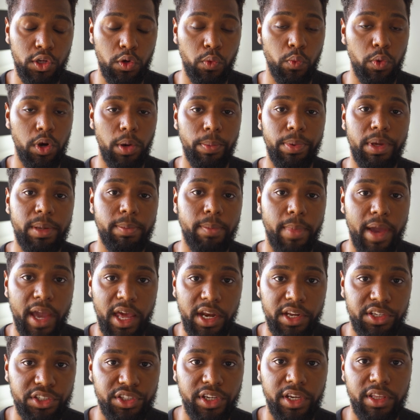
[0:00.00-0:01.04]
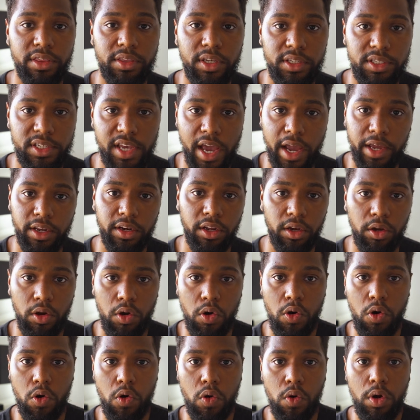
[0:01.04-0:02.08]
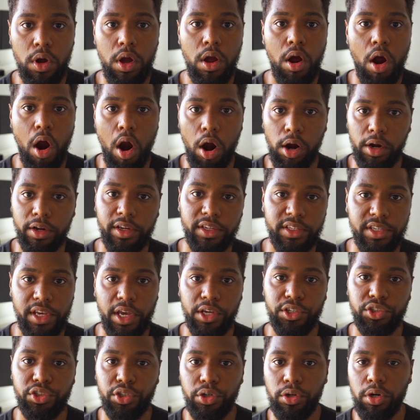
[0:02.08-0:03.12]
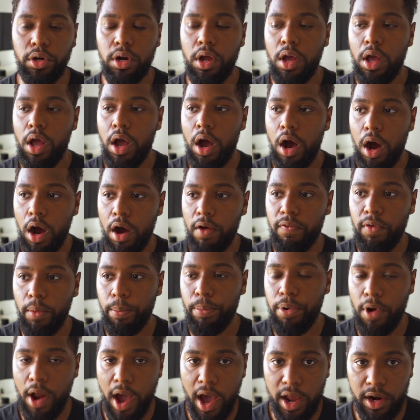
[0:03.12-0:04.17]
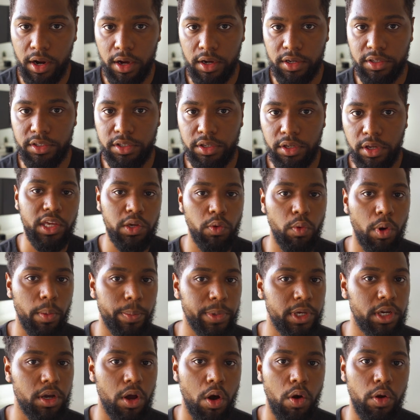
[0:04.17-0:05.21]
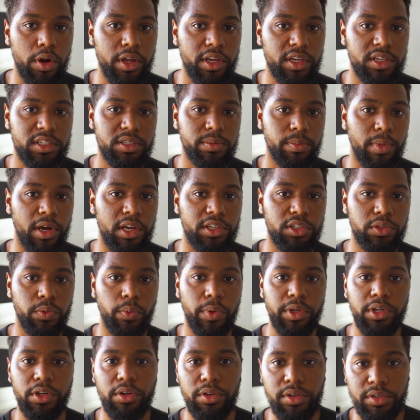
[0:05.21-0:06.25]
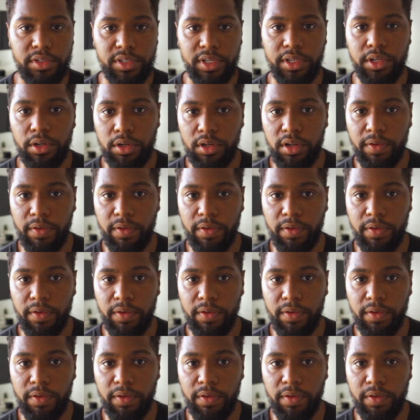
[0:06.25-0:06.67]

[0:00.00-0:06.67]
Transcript: you will be managing the technical architecture of a product. And you won't be coding as much when you're a senior